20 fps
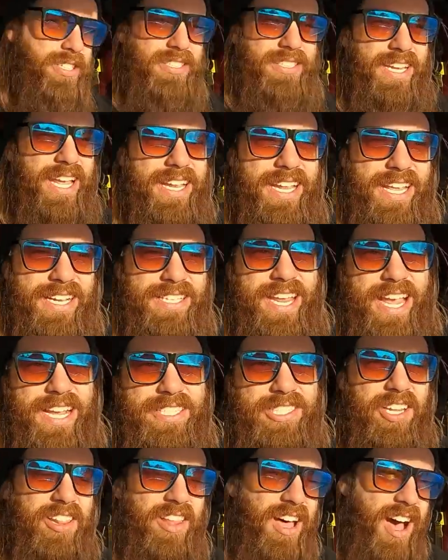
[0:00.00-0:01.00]
just it, it,
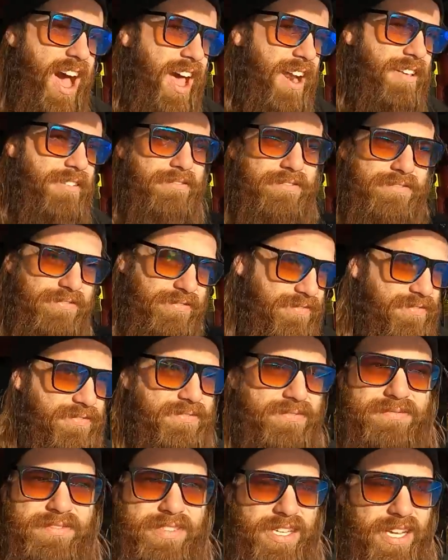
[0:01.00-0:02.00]
takes a lot of
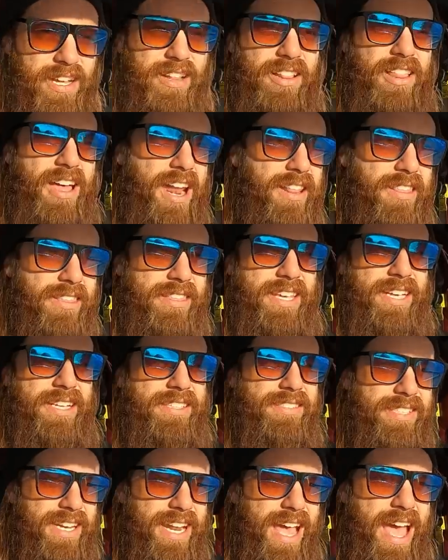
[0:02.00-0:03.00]
a lot of
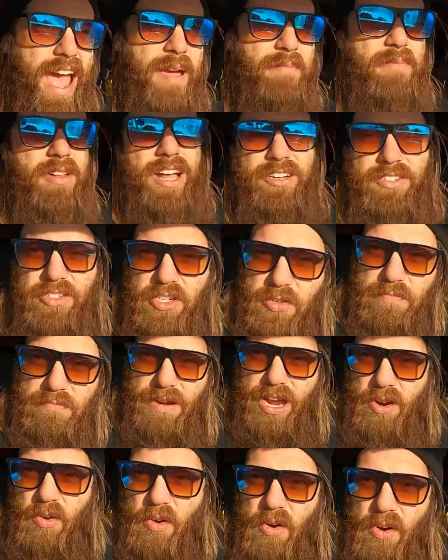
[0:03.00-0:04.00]
things, and I, I'm not
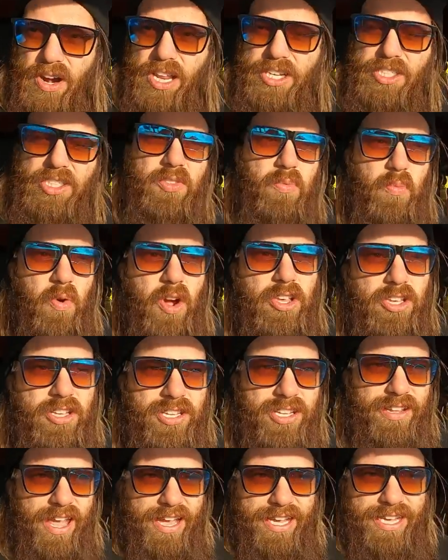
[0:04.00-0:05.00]
tooting my horn. I just want
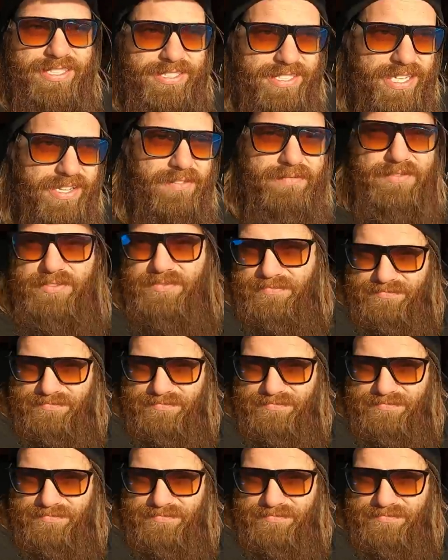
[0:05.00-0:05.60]
you, like I said